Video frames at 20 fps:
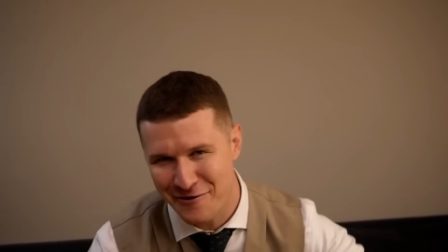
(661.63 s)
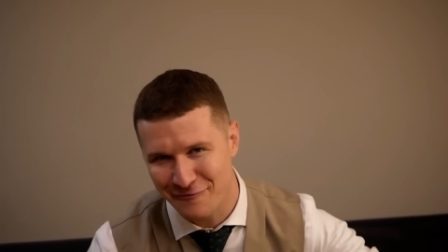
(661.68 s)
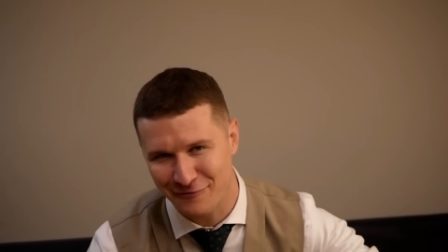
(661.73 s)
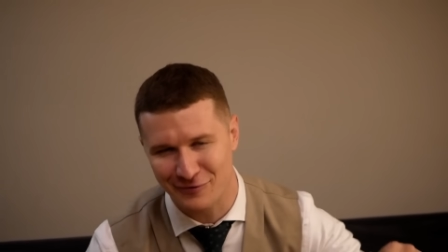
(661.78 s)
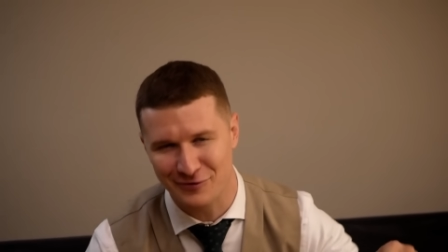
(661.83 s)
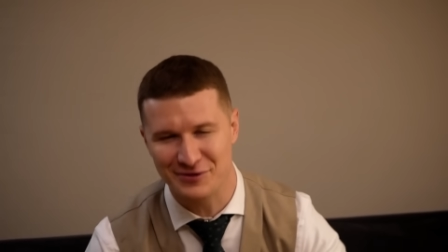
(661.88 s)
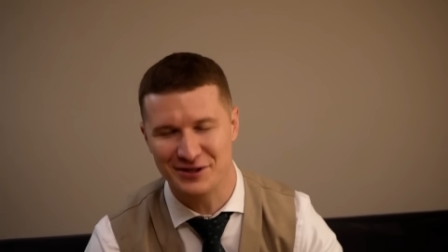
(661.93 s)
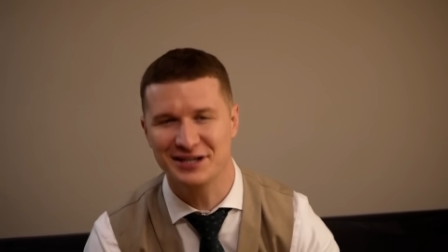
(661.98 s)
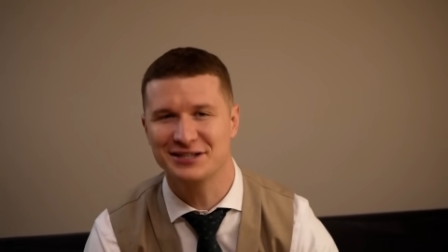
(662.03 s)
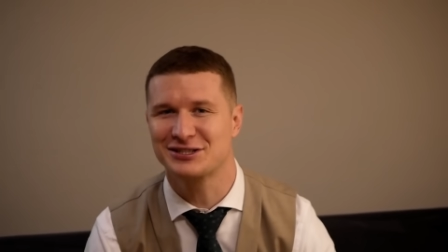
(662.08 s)

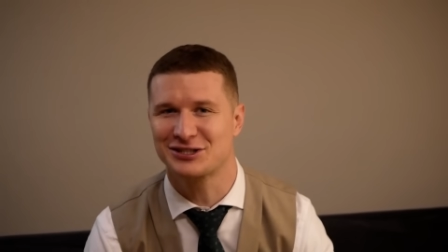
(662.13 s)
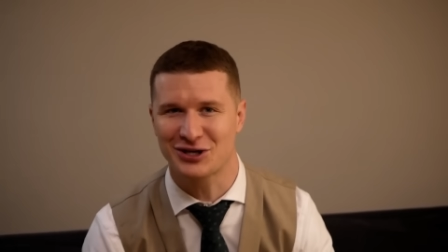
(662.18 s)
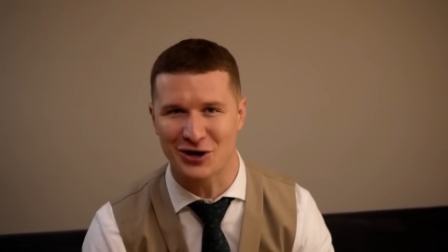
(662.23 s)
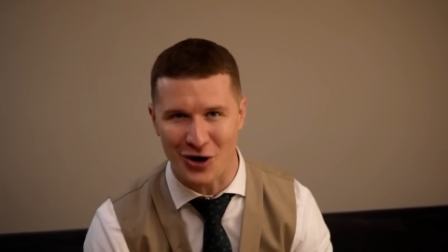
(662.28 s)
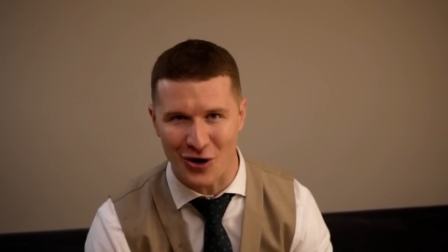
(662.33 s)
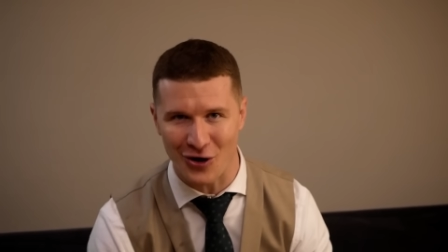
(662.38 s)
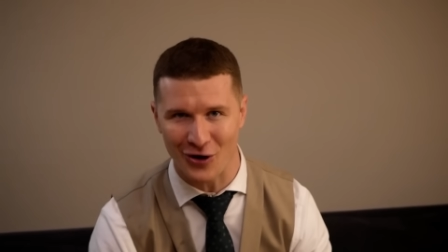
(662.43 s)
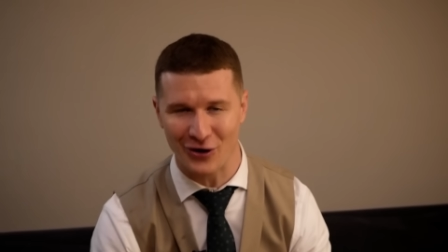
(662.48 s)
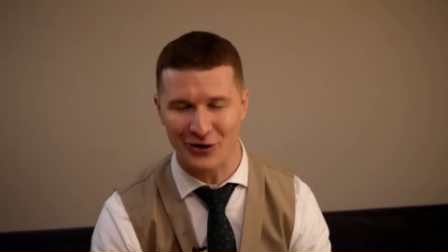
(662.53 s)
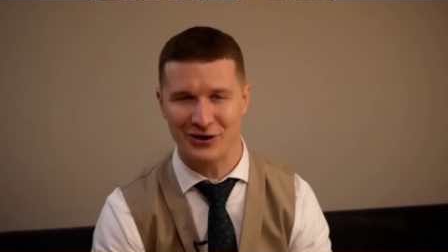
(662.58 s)
for this
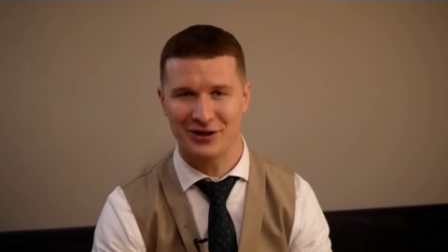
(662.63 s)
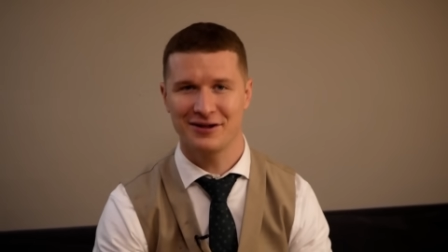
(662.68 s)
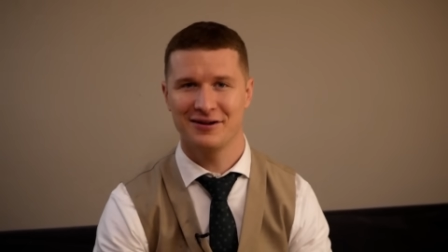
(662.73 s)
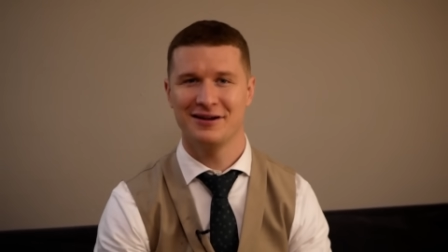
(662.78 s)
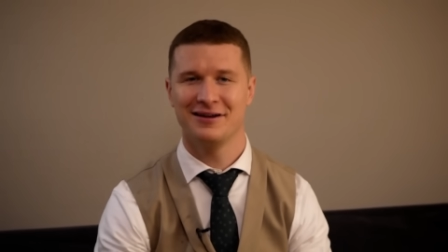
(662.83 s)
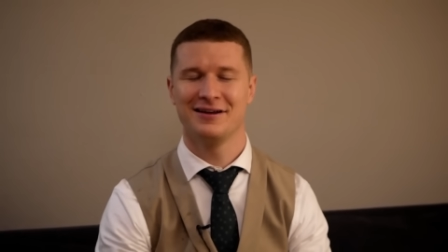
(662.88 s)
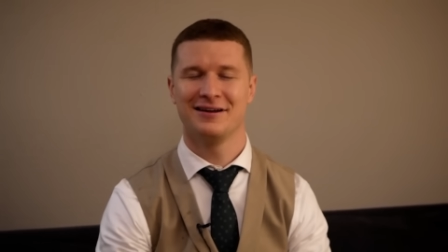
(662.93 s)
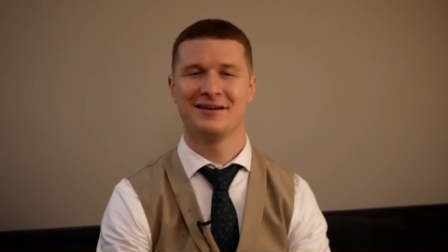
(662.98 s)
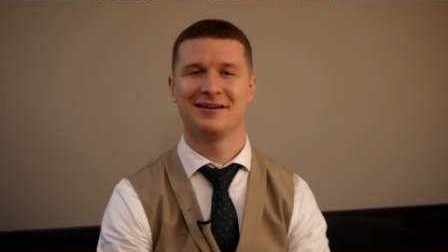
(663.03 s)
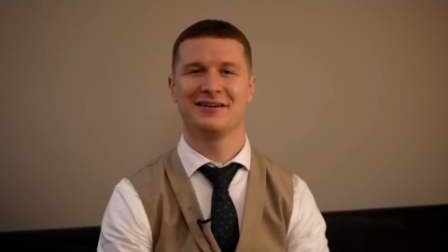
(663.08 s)
card.
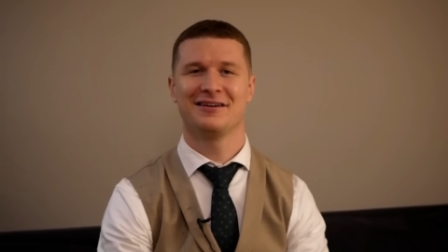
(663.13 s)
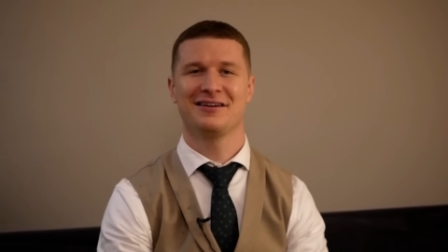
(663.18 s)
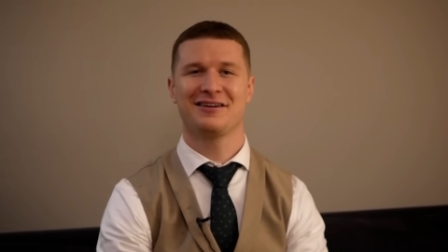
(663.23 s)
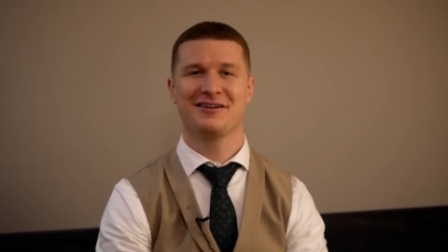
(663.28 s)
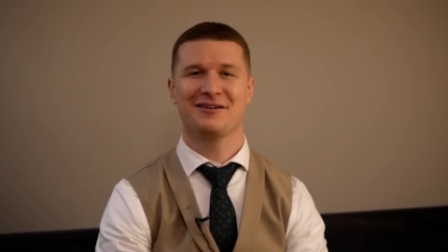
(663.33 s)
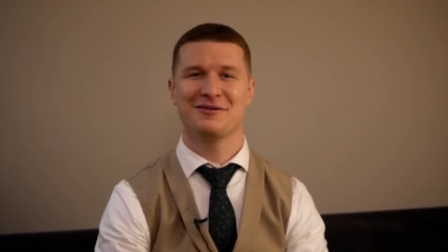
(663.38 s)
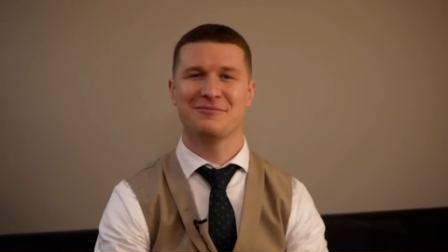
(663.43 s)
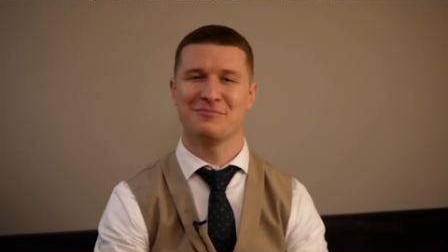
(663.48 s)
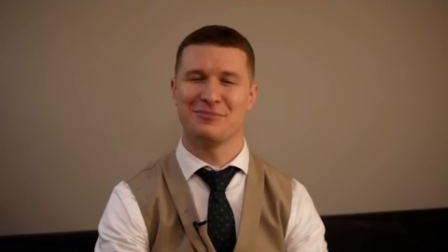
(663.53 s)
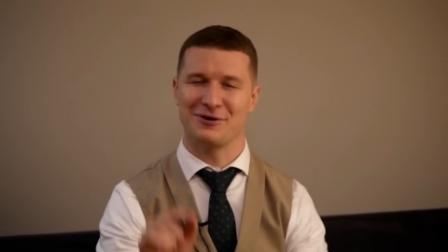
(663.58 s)

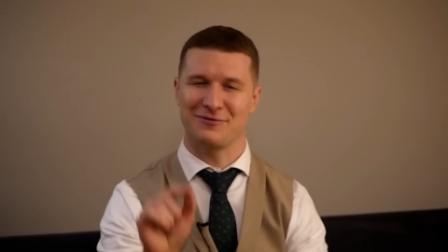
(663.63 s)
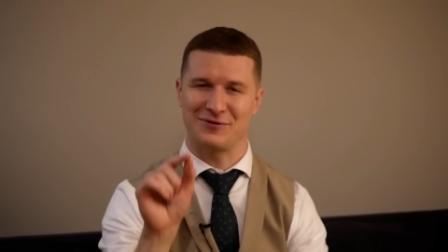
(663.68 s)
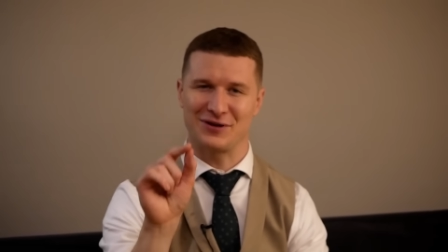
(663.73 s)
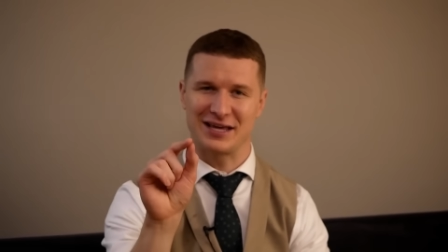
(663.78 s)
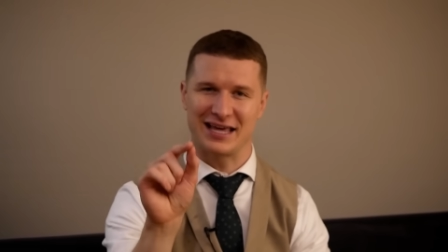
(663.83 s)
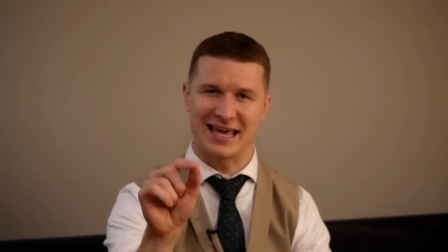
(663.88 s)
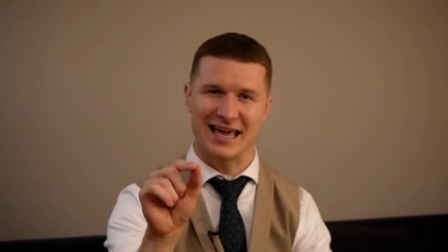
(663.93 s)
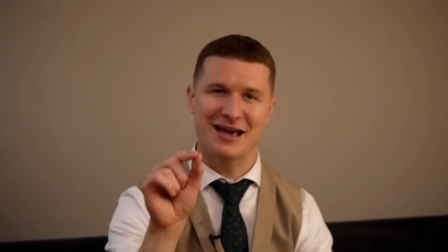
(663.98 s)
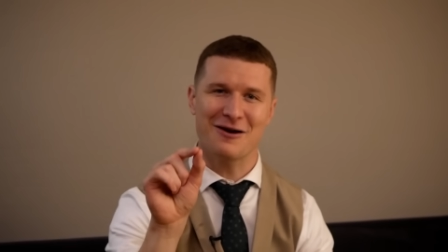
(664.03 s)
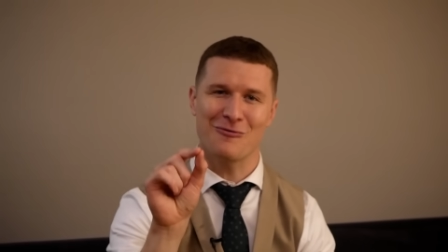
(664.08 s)
But if you
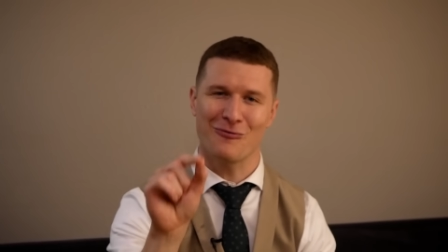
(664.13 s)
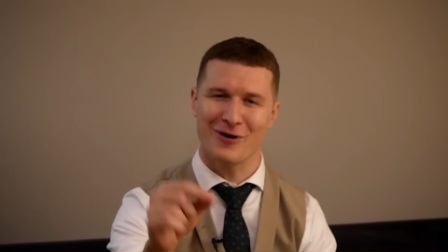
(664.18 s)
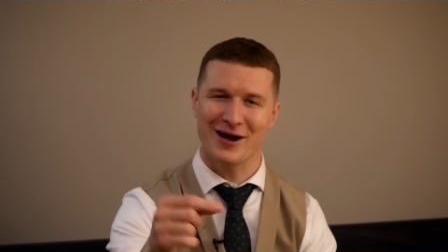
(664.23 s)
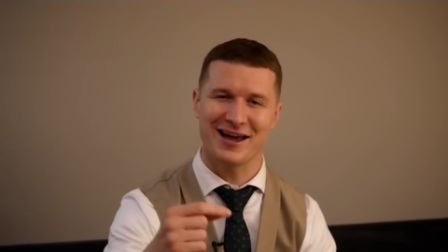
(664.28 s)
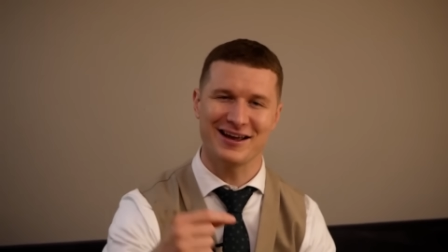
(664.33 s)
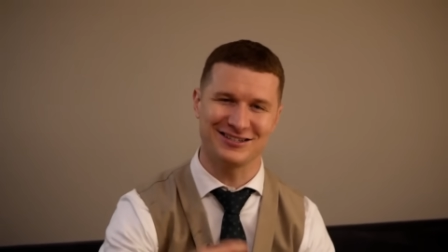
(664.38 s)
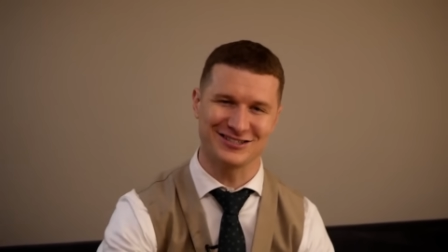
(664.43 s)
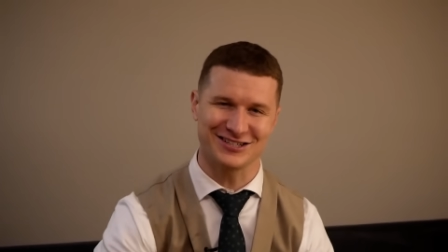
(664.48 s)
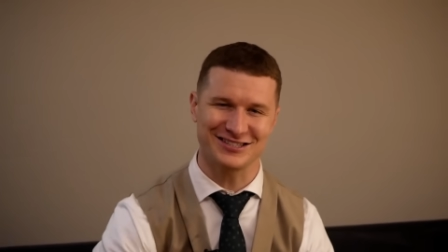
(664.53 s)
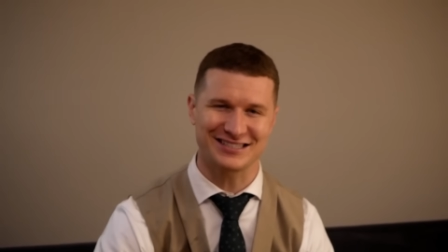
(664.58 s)
can't
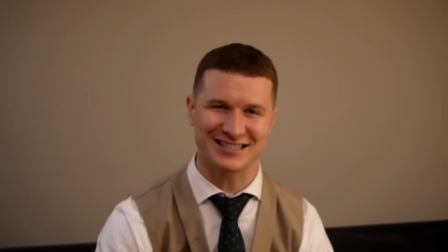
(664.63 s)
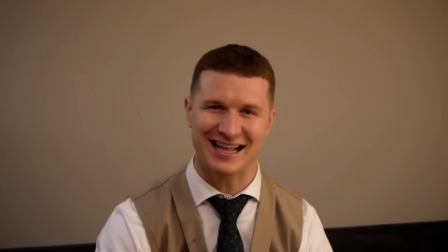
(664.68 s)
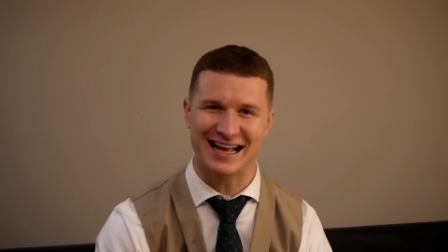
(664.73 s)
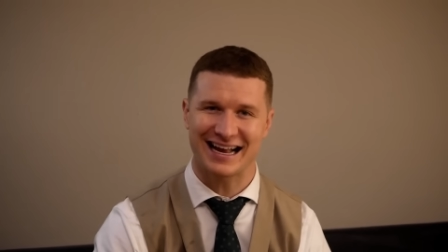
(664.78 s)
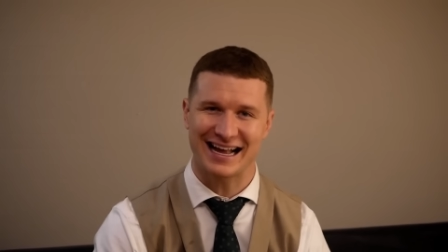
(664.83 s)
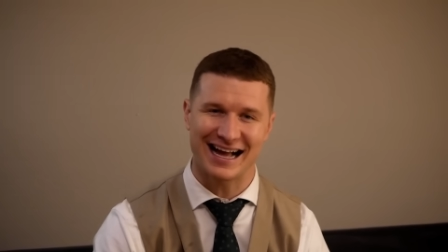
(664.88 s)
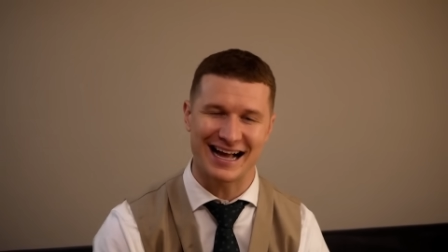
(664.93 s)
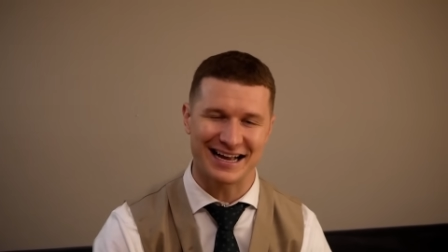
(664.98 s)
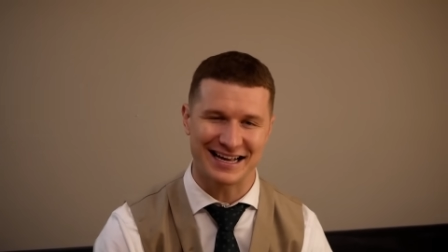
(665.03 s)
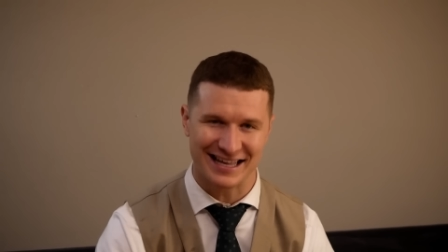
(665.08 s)
wait, just
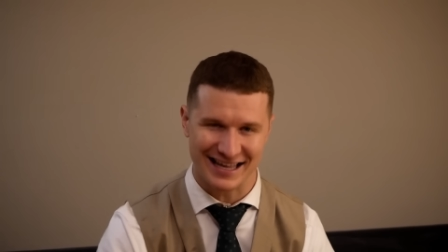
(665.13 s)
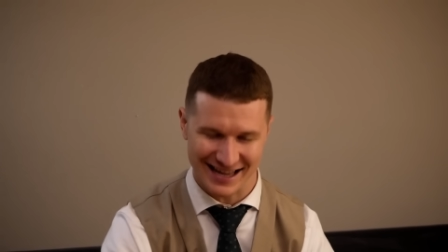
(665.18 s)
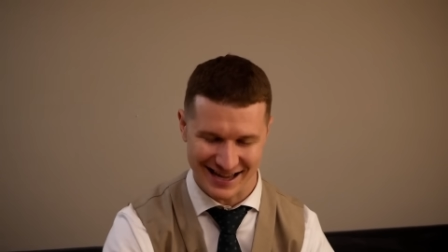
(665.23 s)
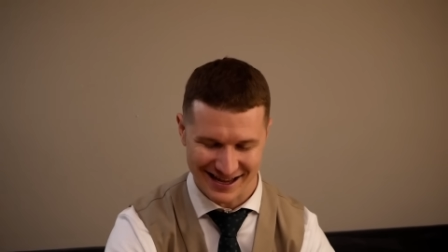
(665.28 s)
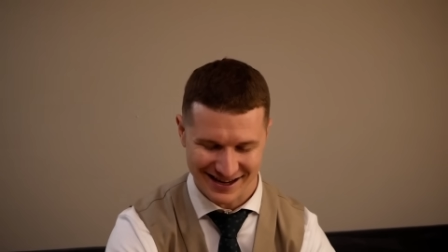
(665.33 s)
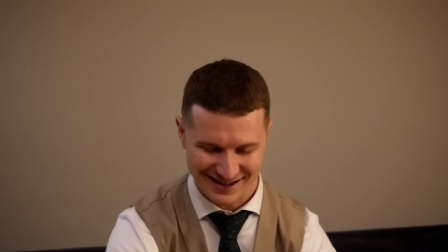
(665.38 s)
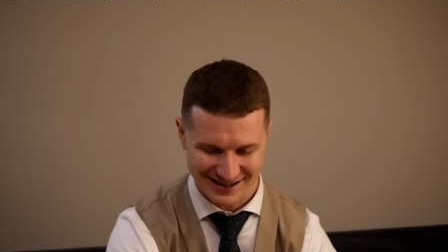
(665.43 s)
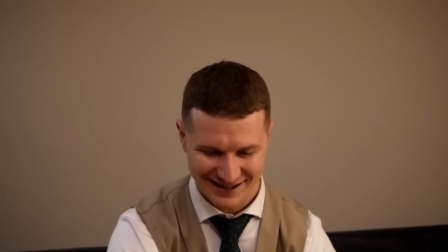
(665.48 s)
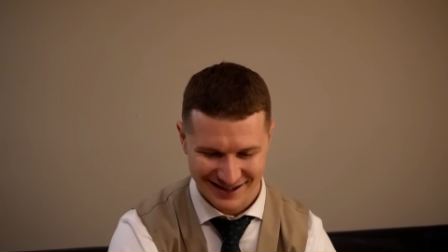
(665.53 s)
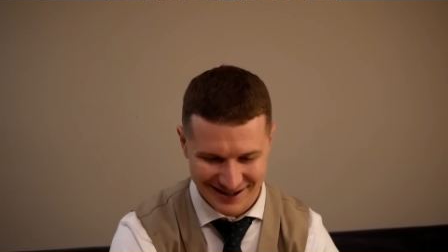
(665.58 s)
like I
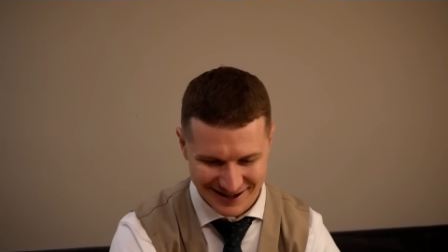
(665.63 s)
can't,